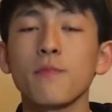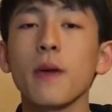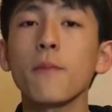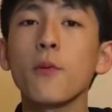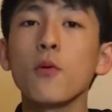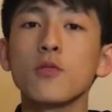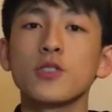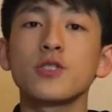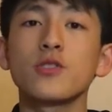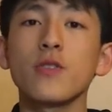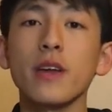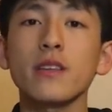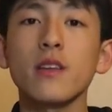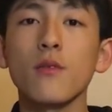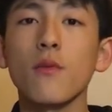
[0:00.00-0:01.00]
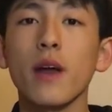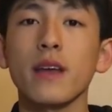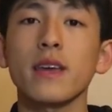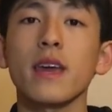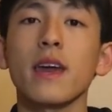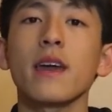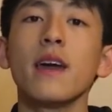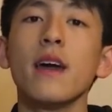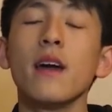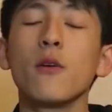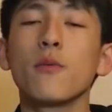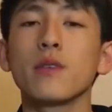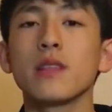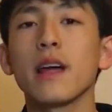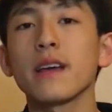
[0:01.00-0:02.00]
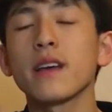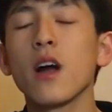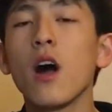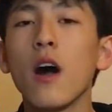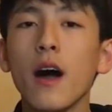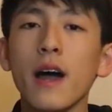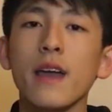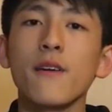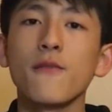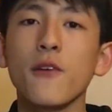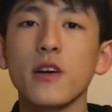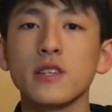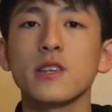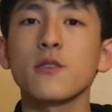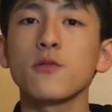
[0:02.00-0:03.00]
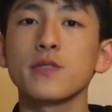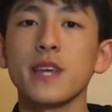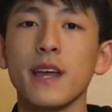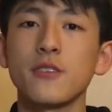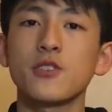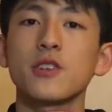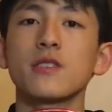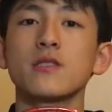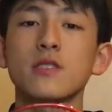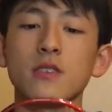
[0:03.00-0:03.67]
people string the racket with like a higher vertical tension